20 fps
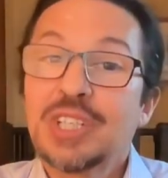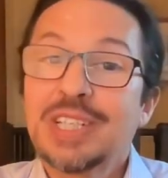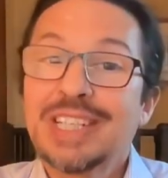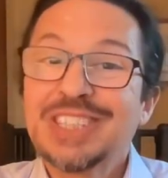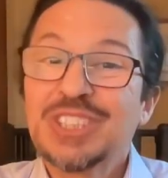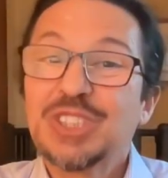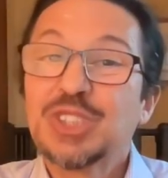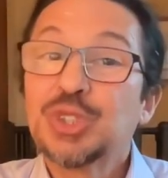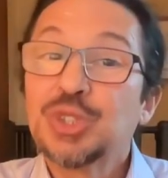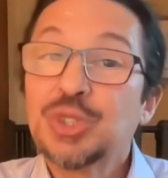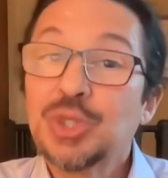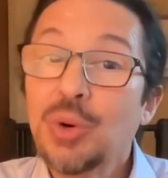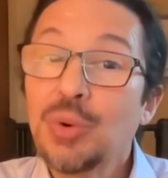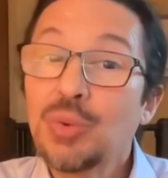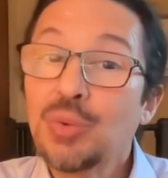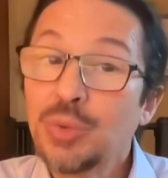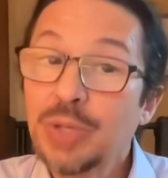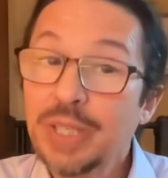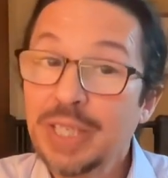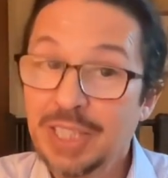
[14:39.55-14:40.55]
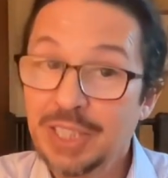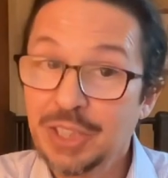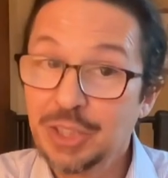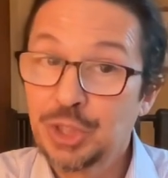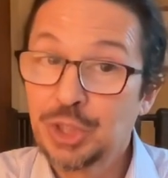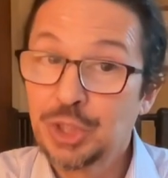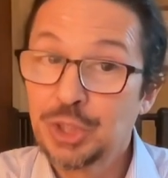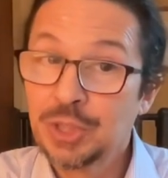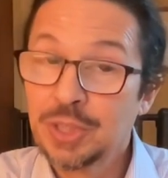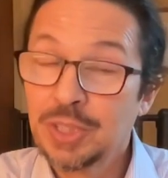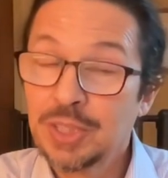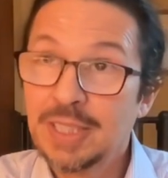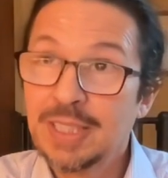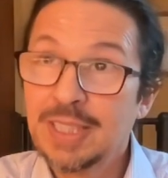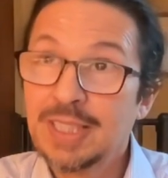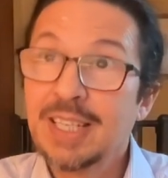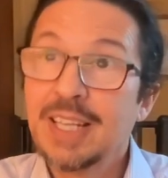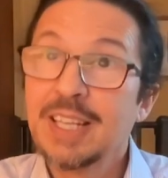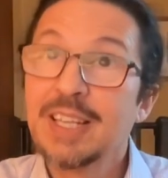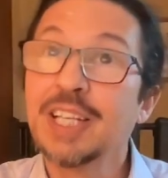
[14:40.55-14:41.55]
are like so rich
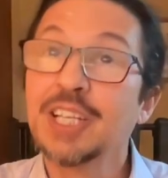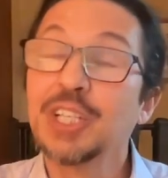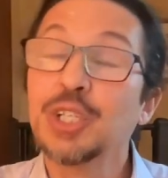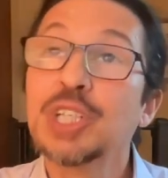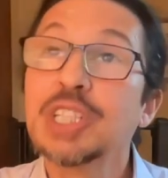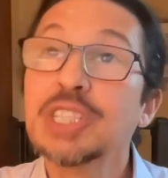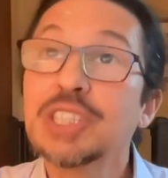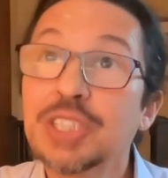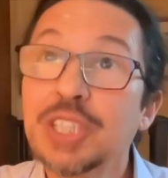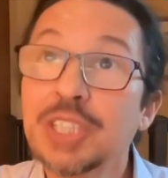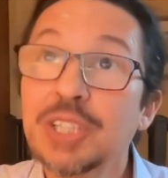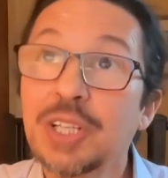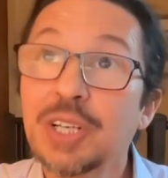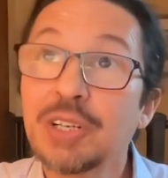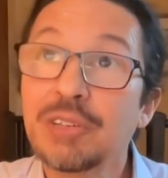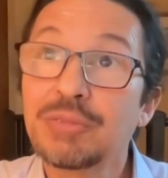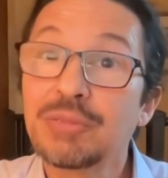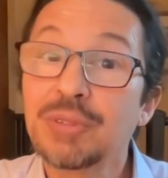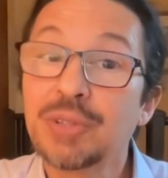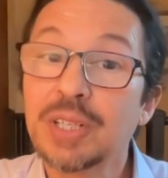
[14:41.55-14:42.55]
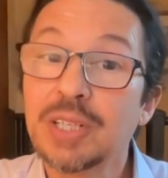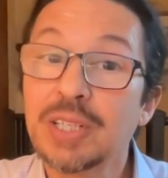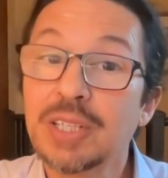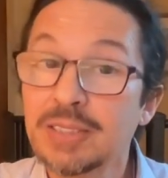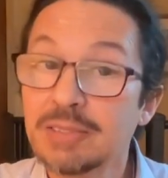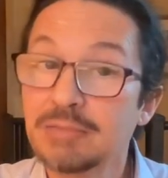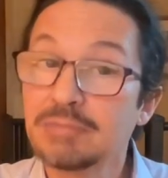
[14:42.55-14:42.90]
that you can sit there for